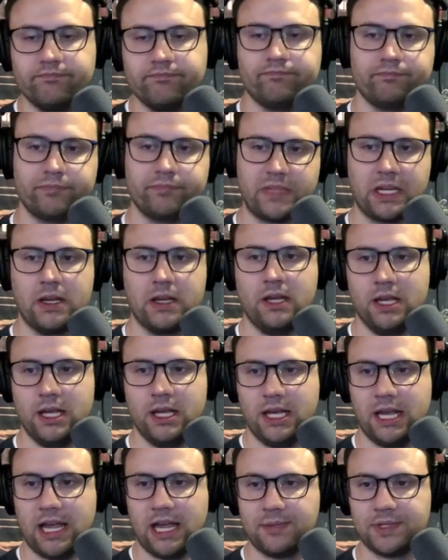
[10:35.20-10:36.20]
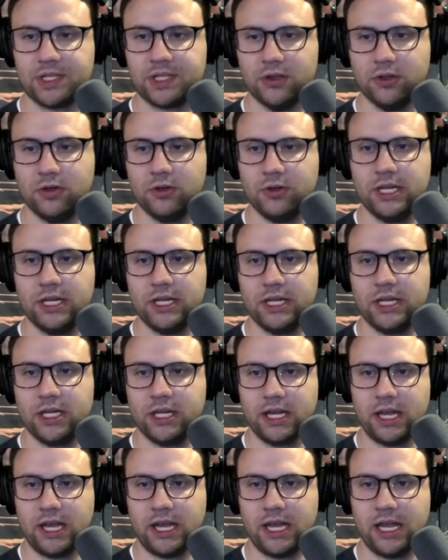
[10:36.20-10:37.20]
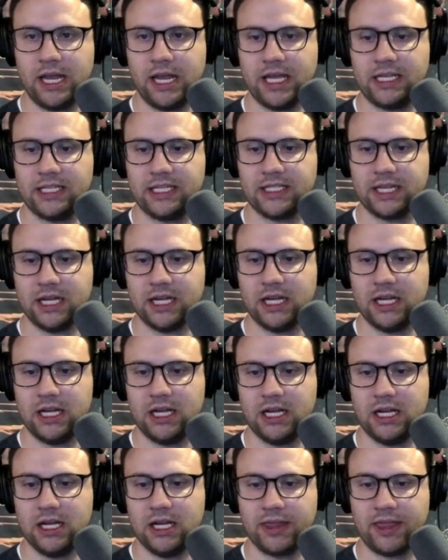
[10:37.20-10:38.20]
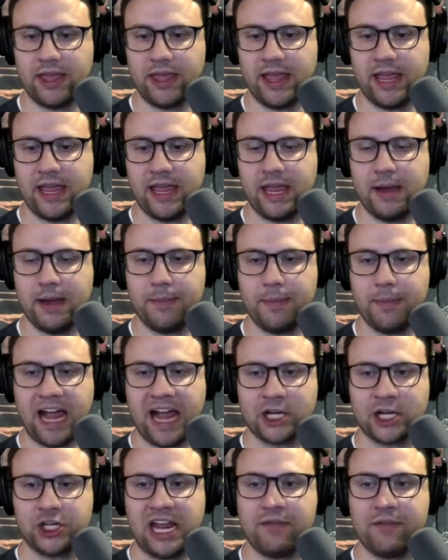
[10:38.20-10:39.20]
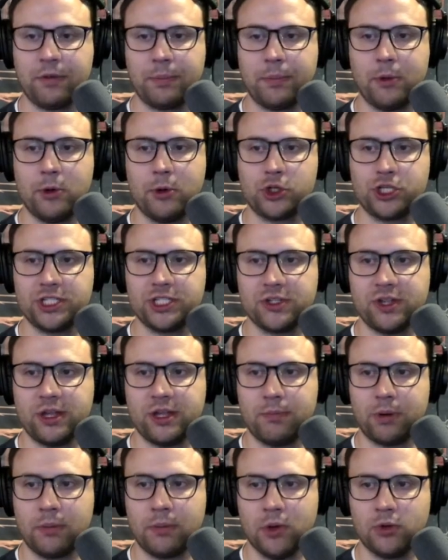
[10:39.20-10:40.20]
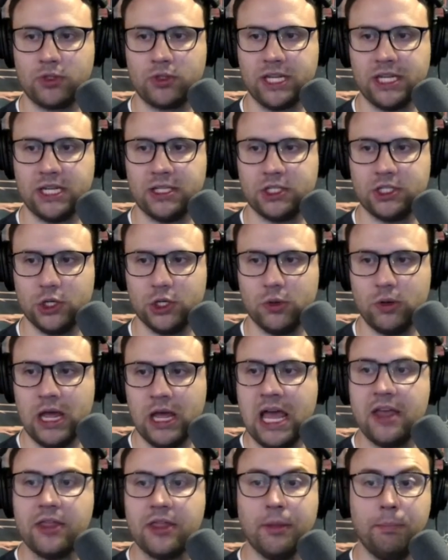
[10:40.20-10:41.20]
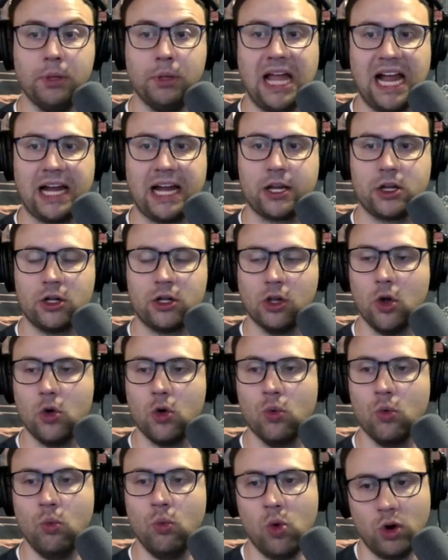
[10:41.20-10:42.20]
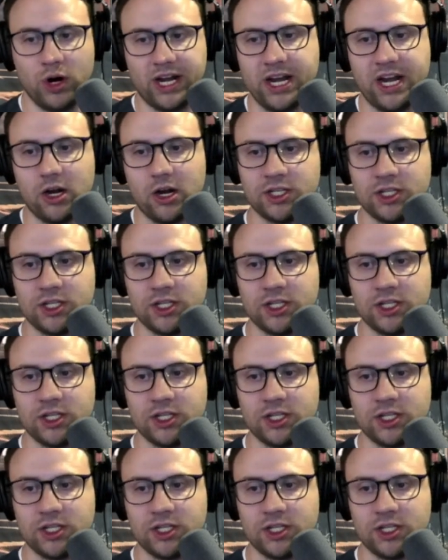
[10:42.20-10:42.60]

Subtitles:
Yeah, absolutely. And they actually have a promotion, so they promote into the Black Cloak Warrior.